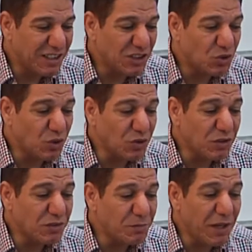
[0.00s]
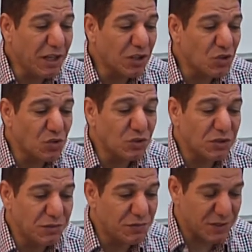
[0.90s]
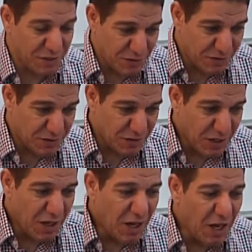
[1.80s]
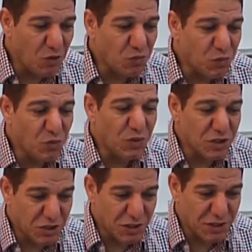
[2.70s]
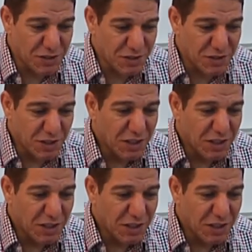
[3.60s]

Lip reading: It don't make no difference how foolish it is.